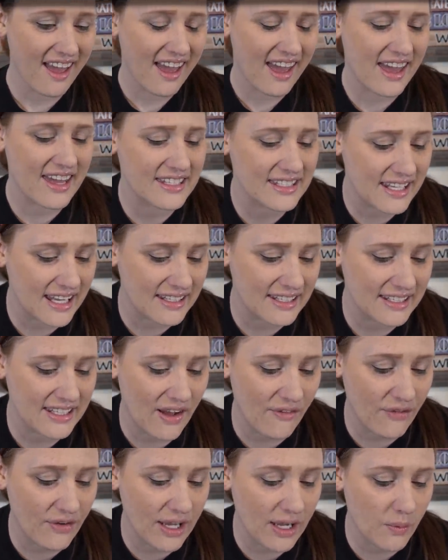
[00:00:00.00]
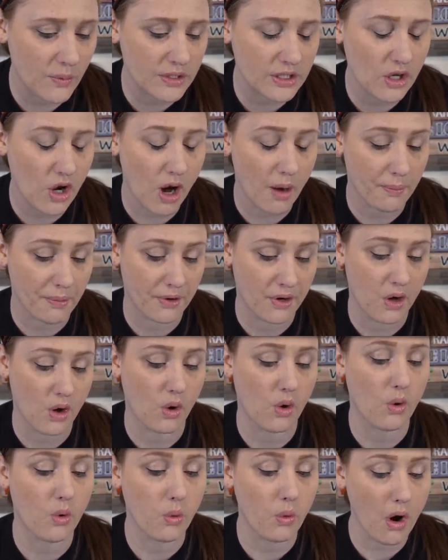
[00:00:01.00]
it says Stephanie was cooper
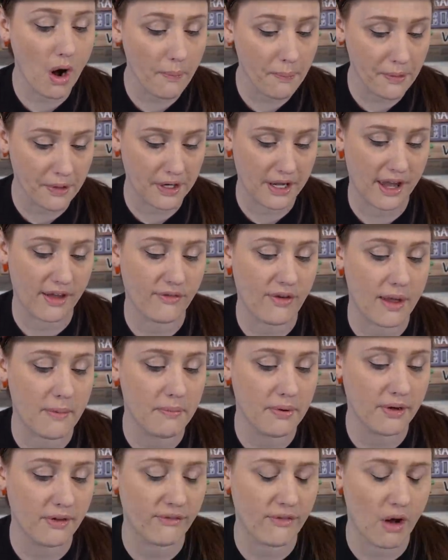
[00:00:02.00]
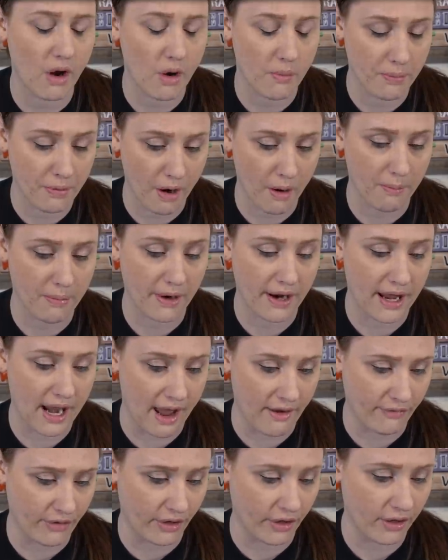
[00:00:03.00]
cooperative and put appropriate
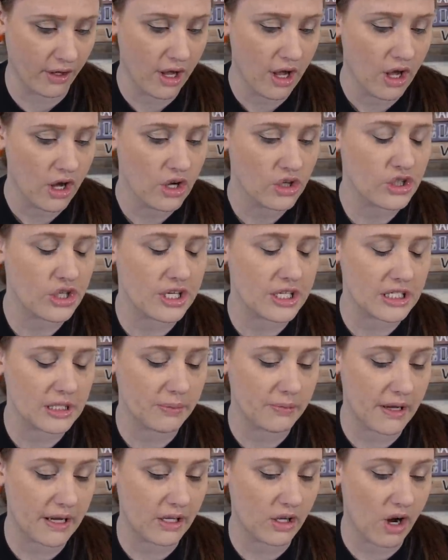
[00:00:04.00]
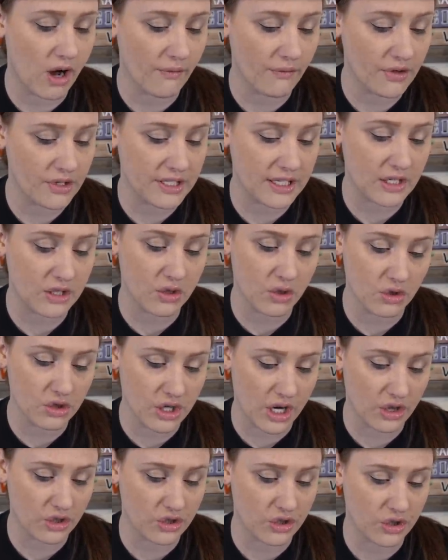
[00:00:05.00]
effort. She displayed conversational
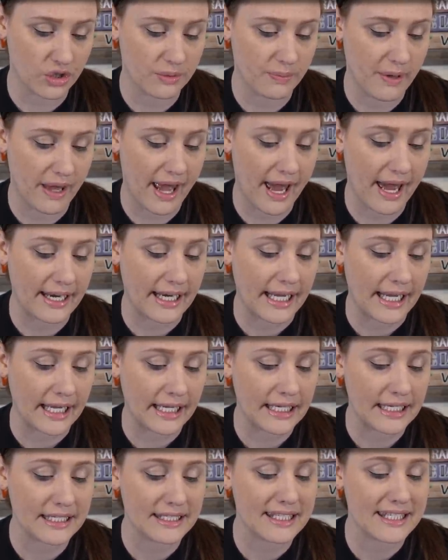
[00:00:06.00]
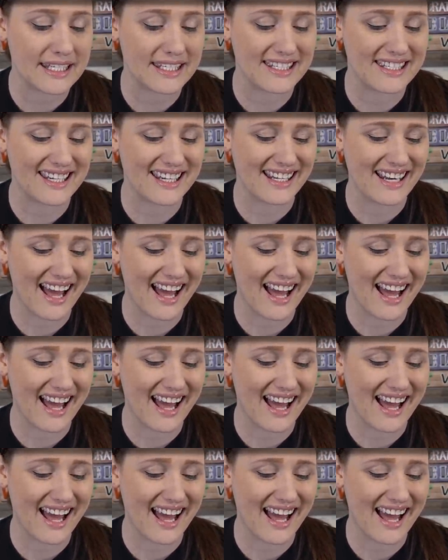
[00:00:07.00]
gestures but had inconsistent